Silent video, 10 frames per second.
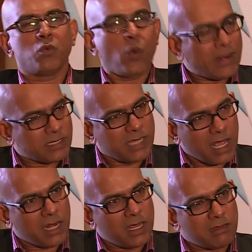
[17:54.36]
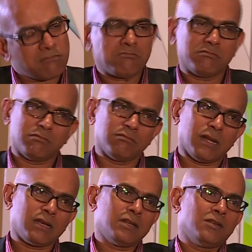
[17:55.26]
Quite scary,
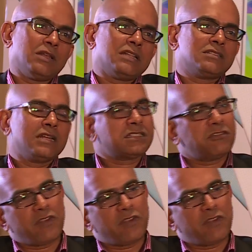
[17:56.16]
but you know, that's the